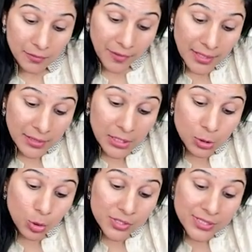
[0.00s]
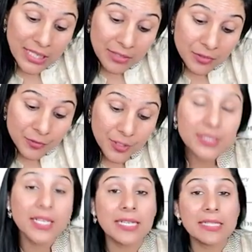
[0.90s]
When the dose even
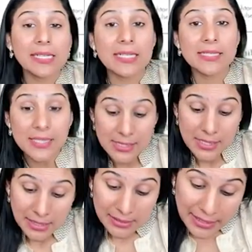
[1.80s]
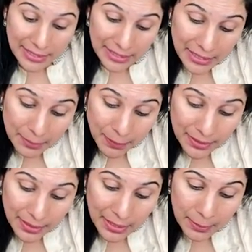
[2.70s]
further increases, the
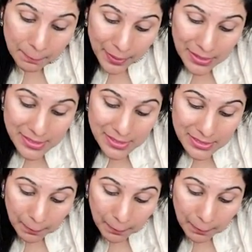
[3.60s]
inhibitory impulse is